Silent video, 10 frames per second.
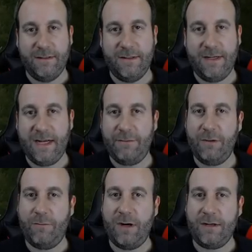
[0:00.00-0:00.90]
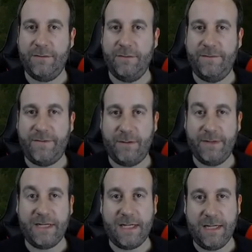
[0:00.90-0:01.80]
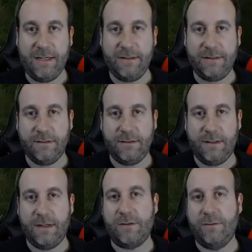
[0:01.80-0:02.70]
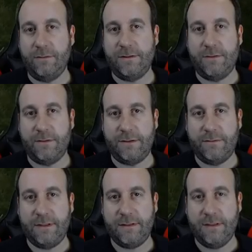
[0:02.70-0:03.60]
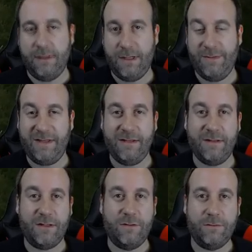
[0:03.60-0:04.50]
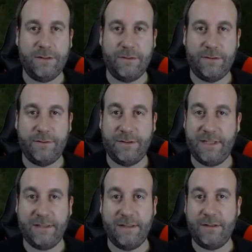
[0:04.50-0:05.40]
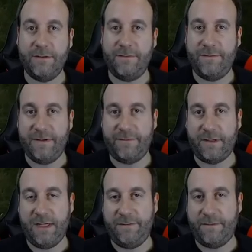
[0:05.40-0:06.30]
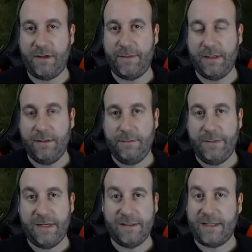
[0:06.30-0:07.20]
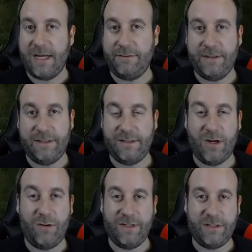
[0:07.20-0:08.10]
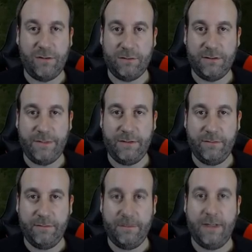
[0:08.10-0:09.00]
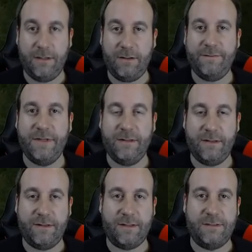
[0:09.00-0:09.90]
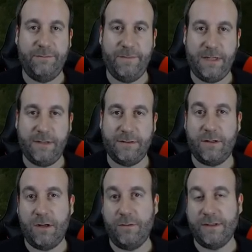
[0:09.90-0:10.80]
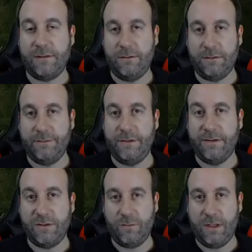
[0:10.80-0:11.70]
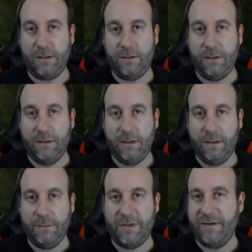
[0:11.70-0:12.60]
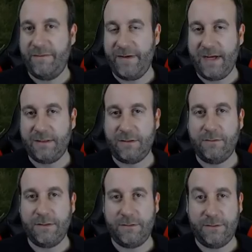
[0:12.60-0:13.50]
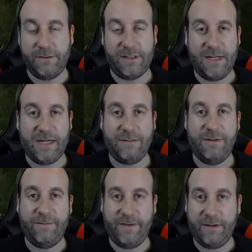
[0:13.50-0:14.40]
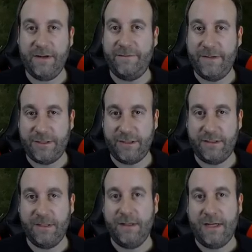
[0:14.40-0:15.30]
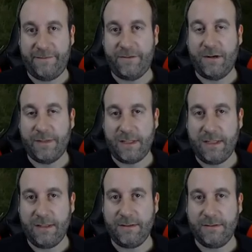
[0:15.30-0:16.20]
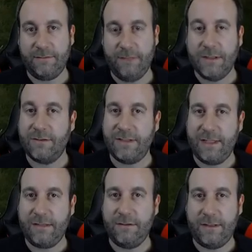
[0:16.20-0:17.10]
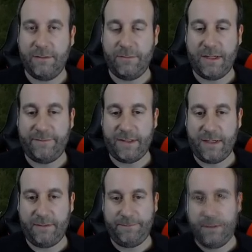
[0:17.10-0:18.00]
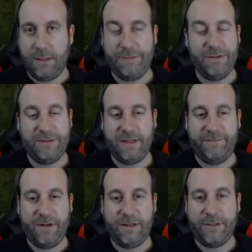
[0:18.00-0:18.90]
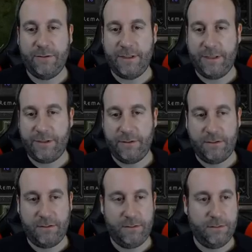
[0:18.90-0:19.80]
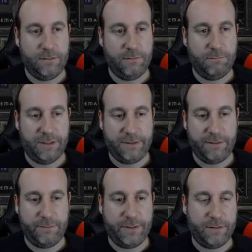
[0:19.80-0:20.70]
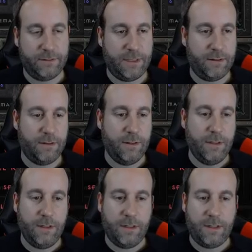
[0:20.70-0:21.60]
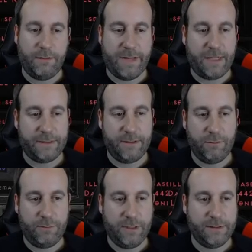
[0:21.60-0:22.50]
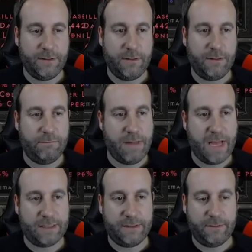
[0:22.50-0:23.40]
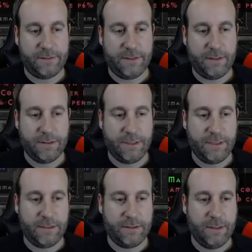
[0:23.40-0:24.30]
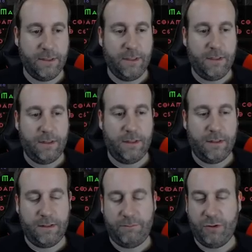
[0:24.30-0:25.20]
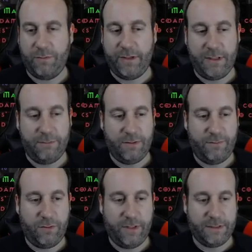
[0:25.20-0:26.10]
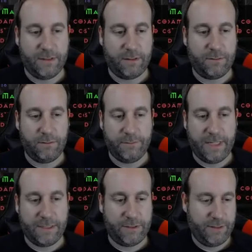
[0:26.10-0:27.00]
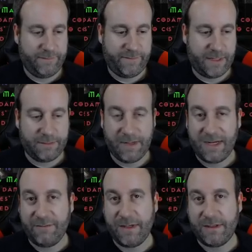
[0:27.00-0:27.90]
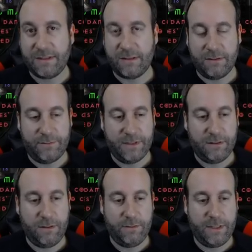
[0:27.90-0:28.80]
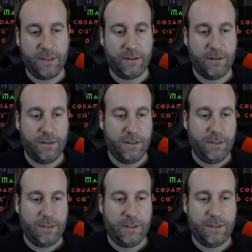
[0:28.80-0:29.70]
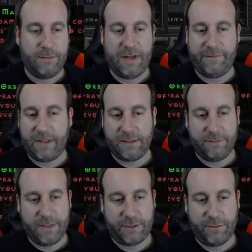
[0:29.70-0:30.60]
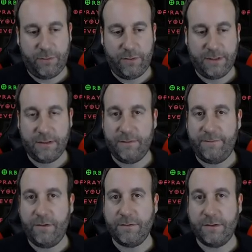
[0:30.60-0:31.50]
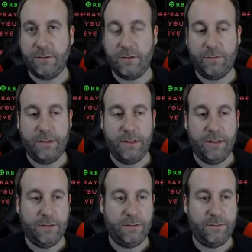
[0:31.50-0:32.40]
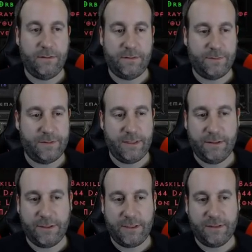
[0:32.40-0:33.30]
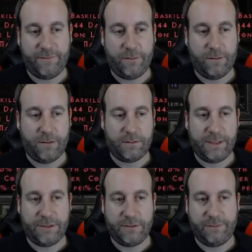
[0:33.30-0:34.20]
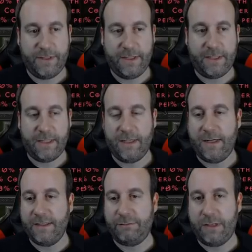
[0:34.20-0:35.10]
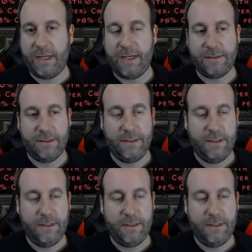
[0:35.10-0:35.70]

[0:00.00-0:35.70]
Today I want to walk through farming keys on a cold sorceress. You might think that a cold sorceress isn't a good fit for key farming, because the Countess is always cold immune, and all of Nihlathak's minions are always cold immune as well. But in fact, a cold sorceress can actually be very efficient at farming keys. So let's take a look at what I've got. I'm using a very traditional Blizzard build here. Uh, maxed out Blizzard, maxed out synergies, uh, appropriate number of points into Cold Mastery. In fact, I might even be just a little bit low here. Um, I've got some extra points into Frozen Orb due to some synergies for Glacial Spike and Ice Blast.